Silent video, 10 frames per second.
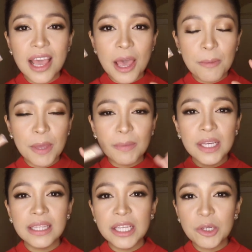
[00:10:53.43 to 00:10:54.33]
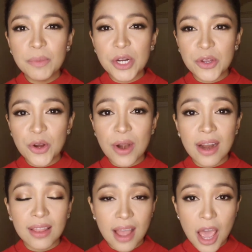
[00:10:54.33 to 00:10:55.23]
and maybe a little bit on
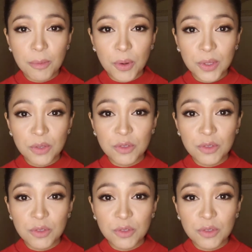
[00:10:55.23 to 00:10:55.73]
the high points of